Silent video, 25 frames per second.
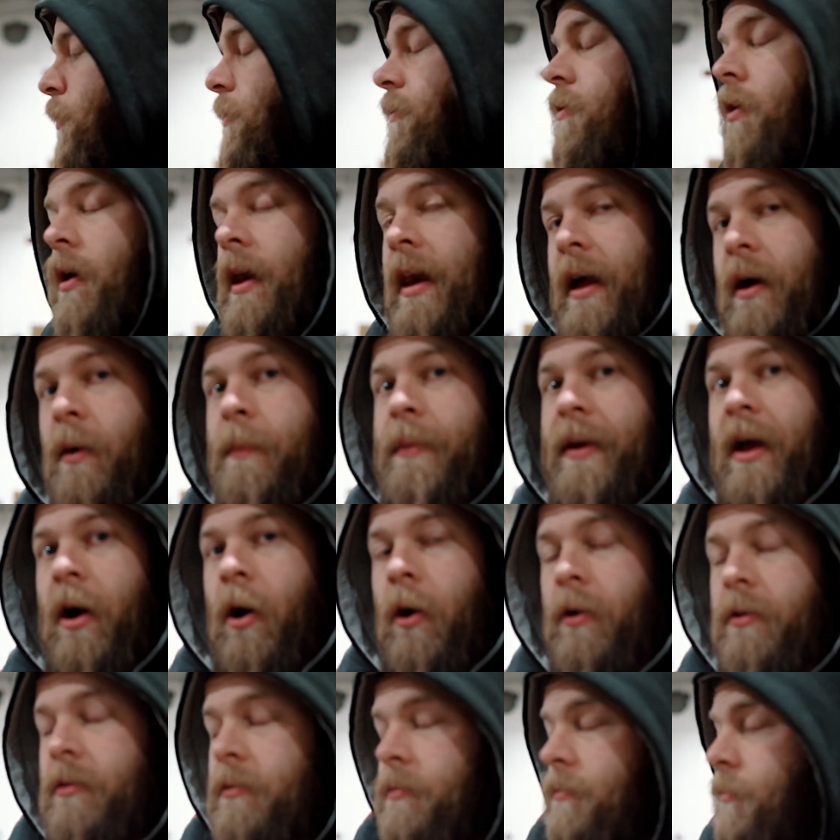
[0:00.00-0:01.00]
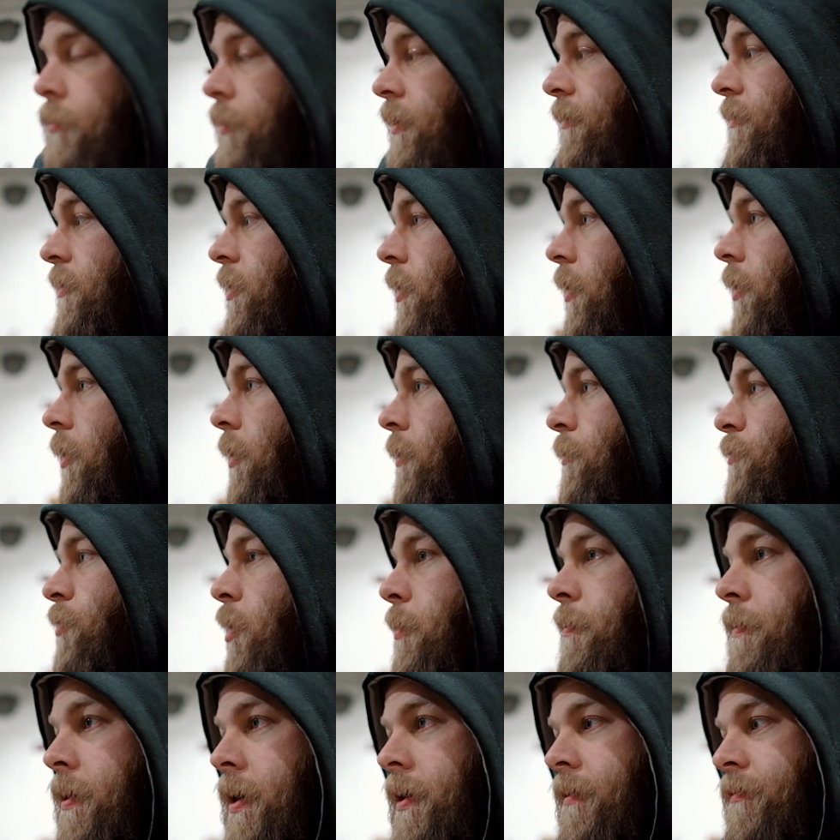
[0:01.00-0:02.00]
we've got a little bit on. We've got
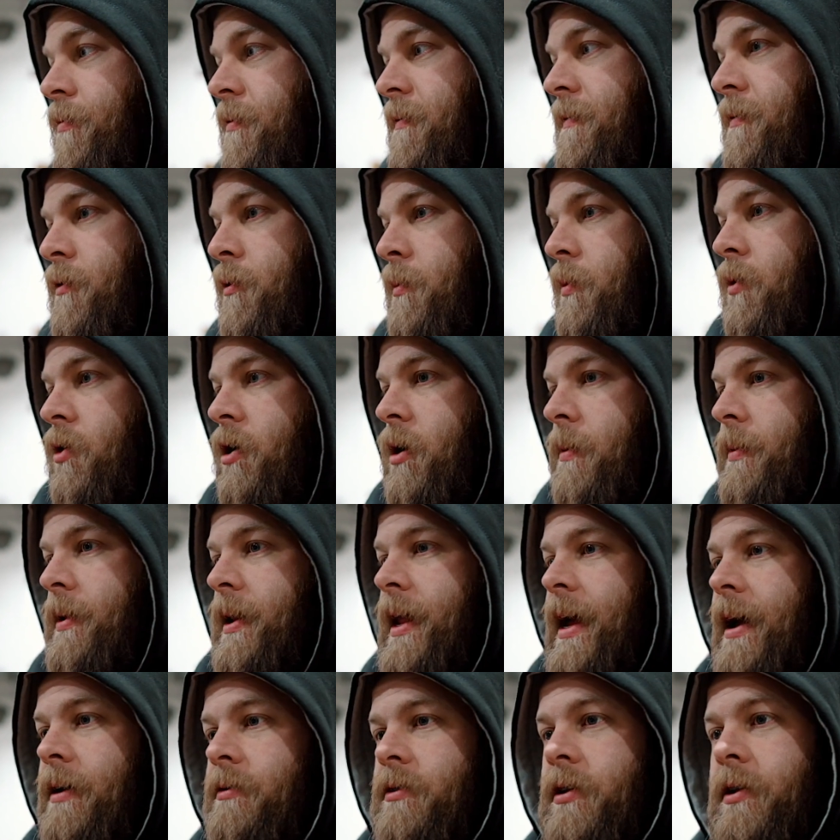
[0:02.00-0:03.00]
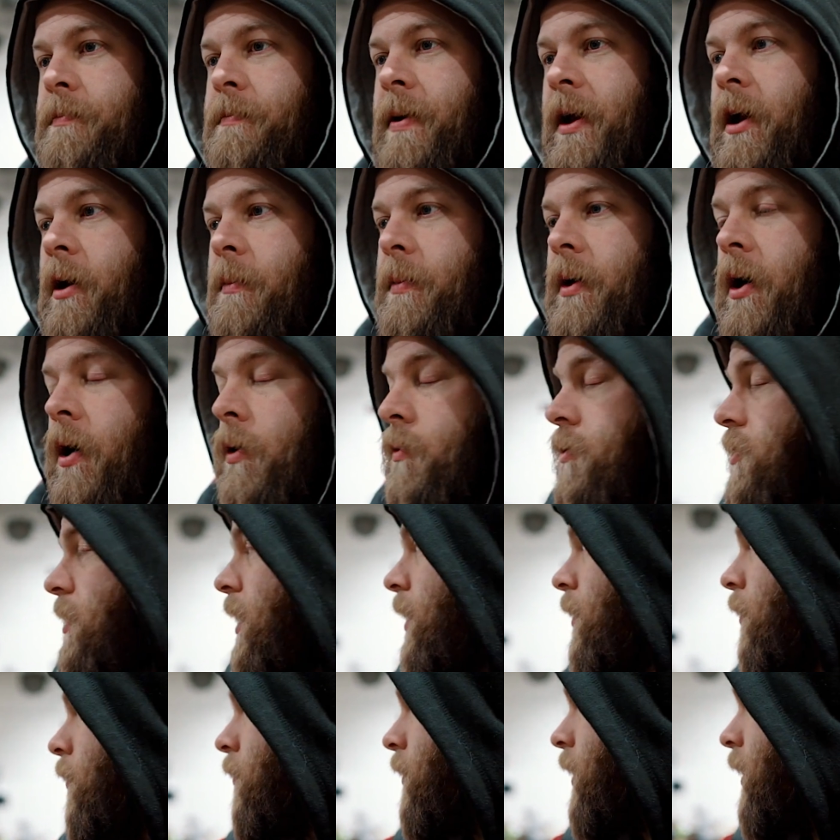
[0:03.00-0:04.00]
Rob Burt from Full Ball coming down to pick up a
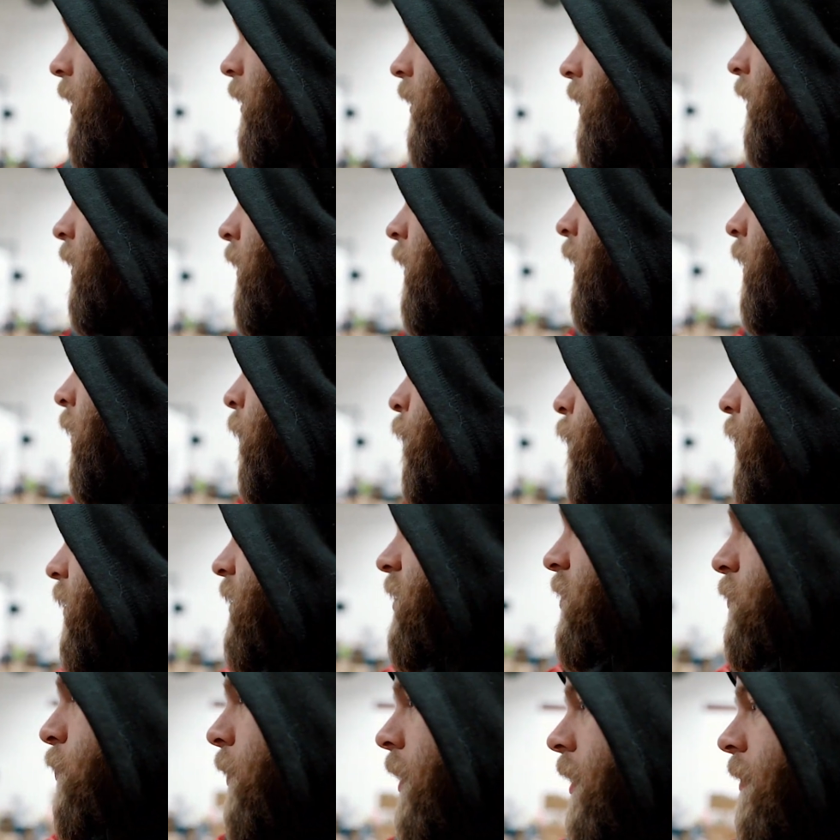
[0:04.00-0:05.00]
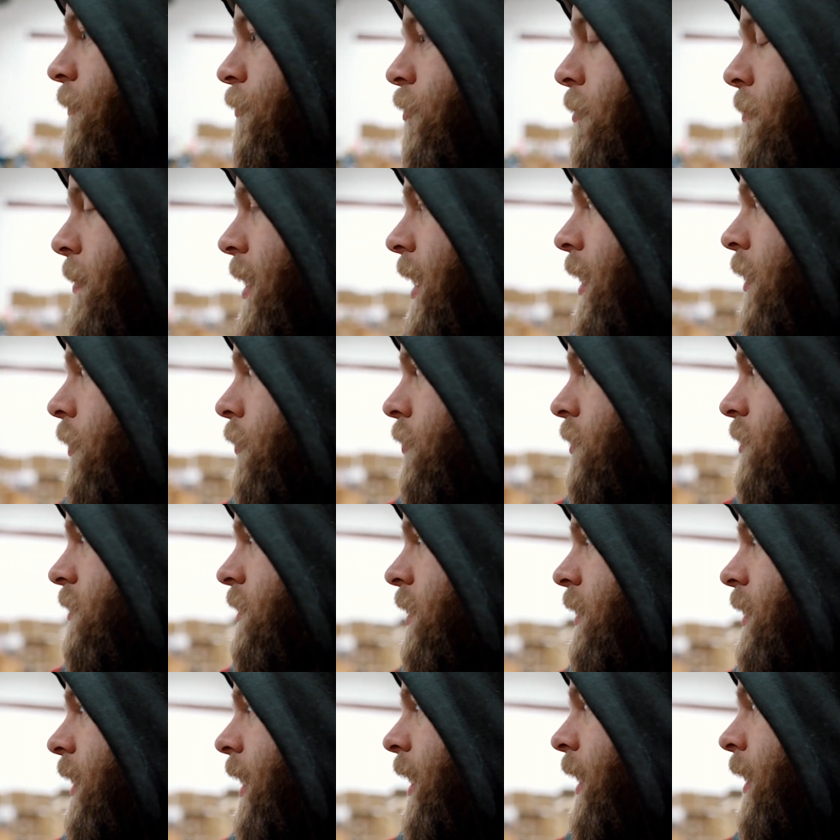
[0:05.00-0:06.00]
wholesale order. Reese is working through mail orders
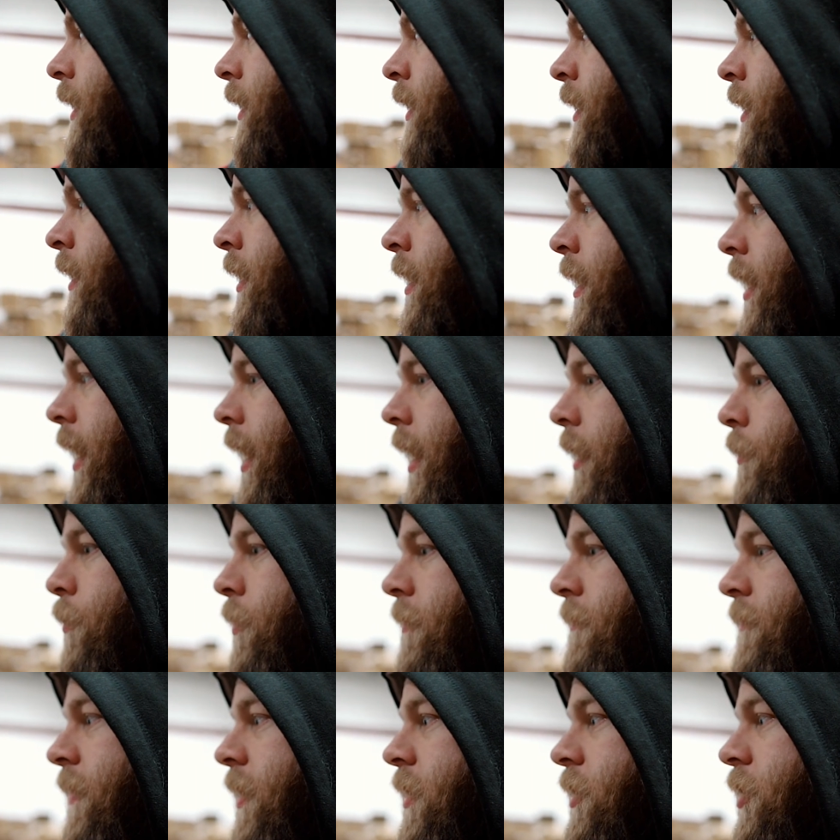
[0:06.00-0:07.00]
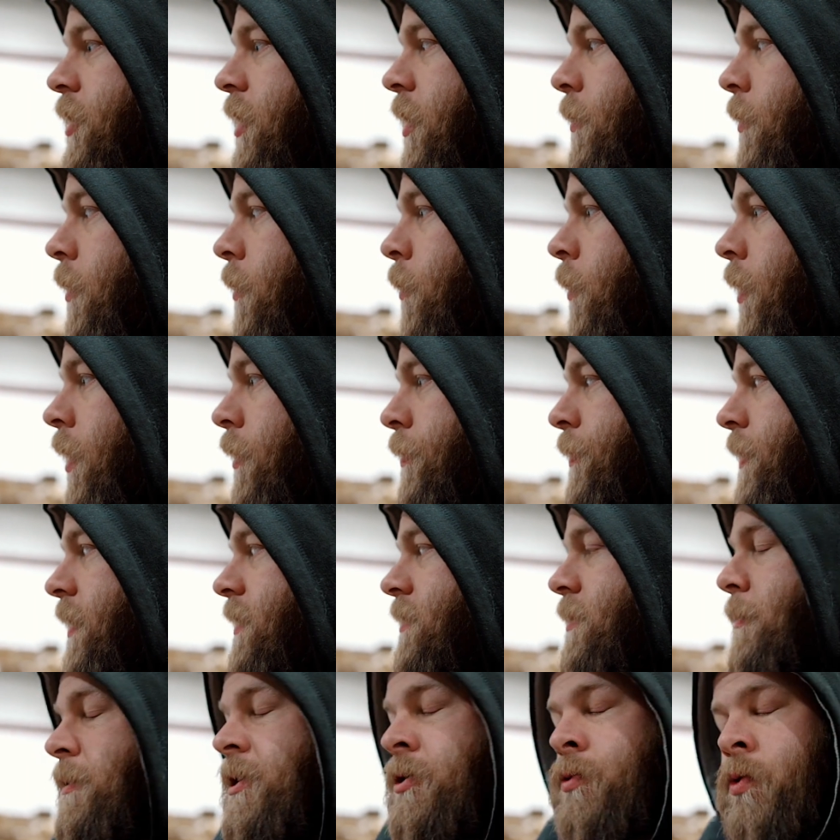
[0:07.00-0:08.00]
today, and we figured, you know what, while
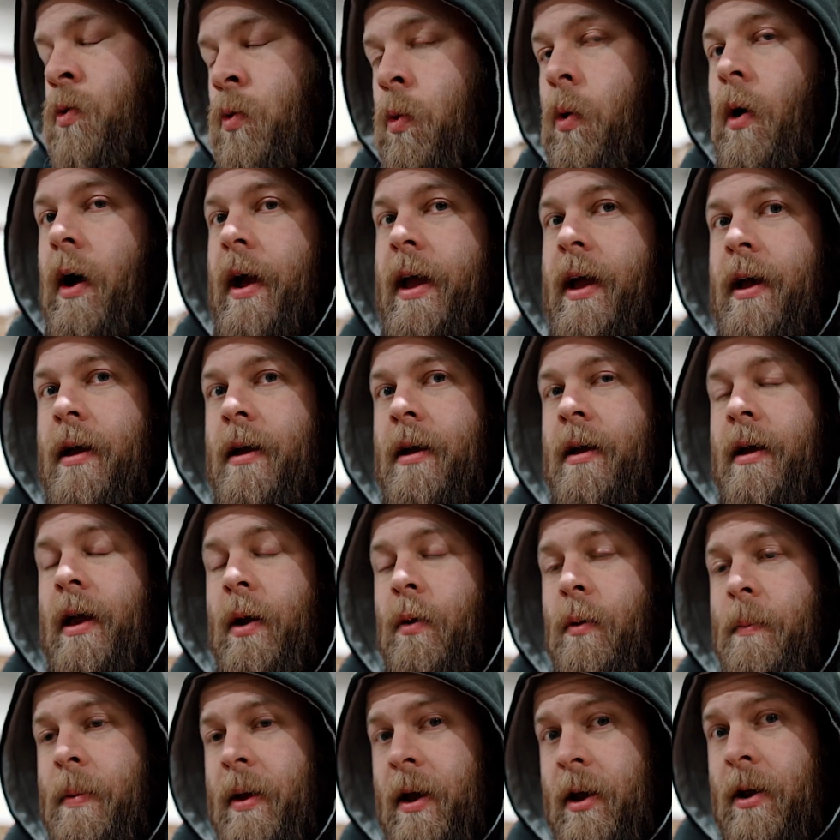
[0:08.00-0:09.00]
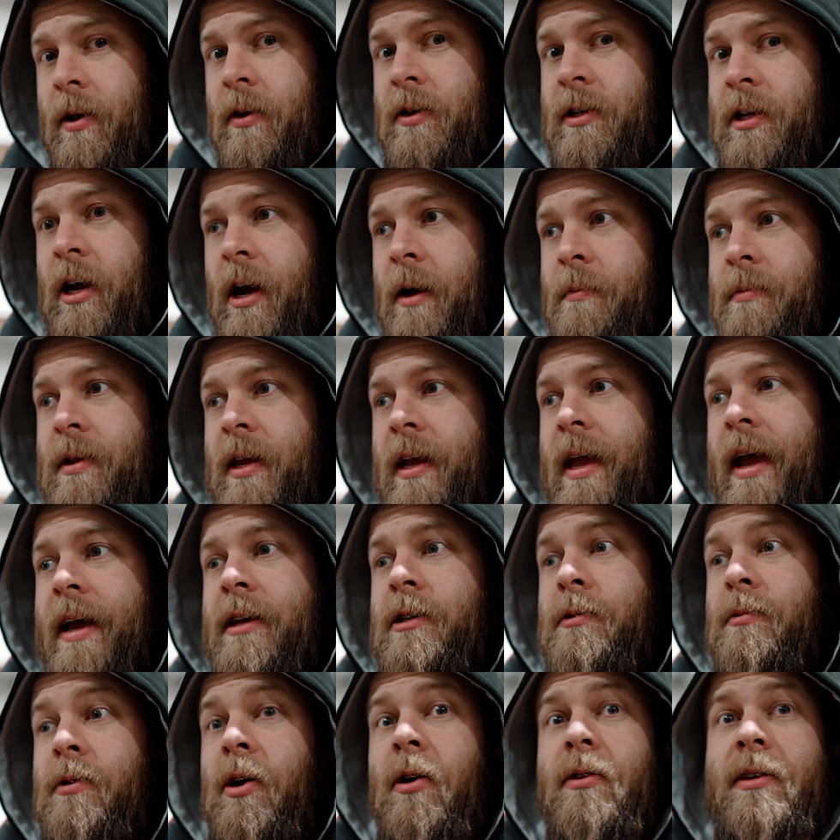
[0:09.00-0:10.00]
things are quiet, it would be a good time to get
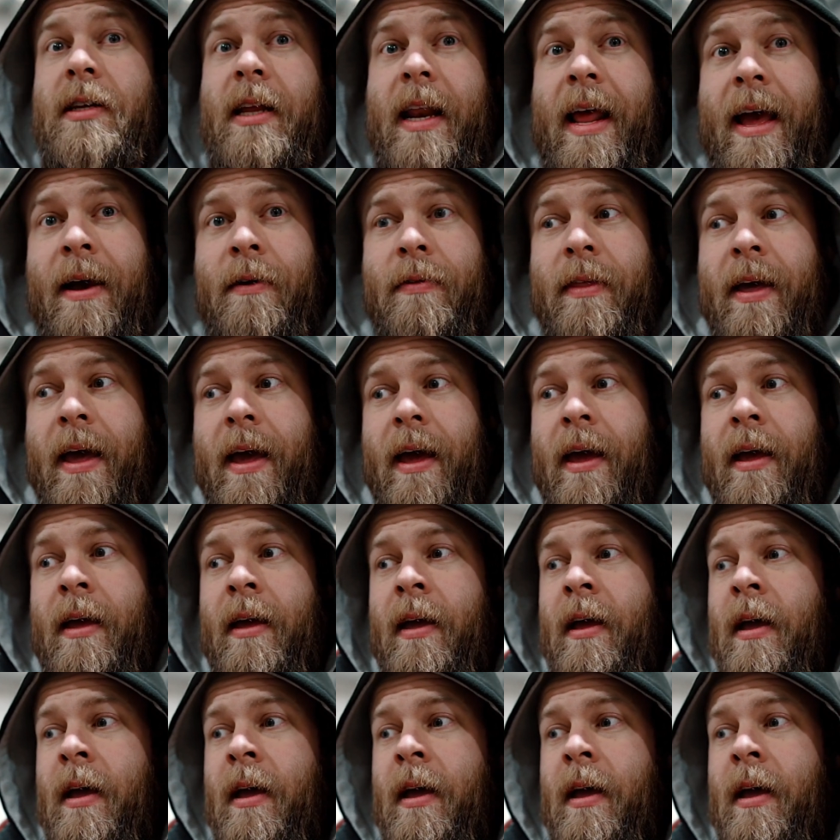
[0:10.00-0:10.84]
some content out there.